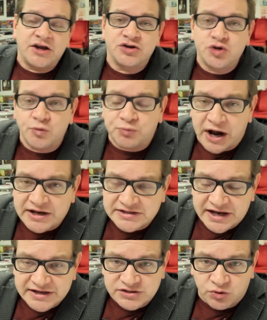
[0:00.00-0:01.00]
due
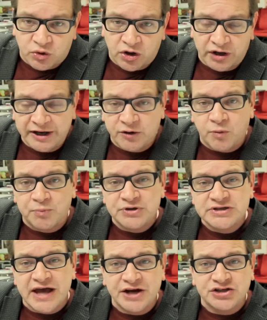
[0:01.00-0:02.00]
process or equal
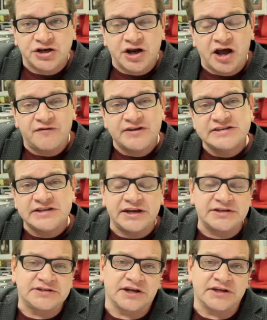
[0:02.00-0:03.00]
protection of its
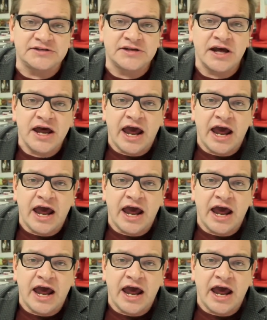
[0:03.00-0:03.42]
citizens,